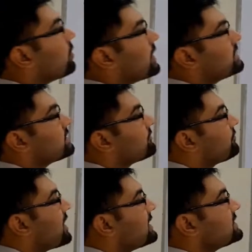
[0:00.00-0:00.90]
when the
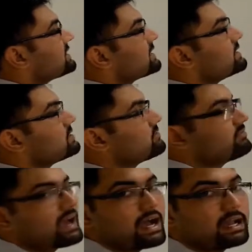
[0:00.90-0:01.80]
function's
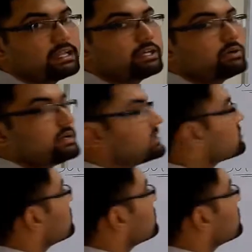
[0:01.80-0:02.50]
value is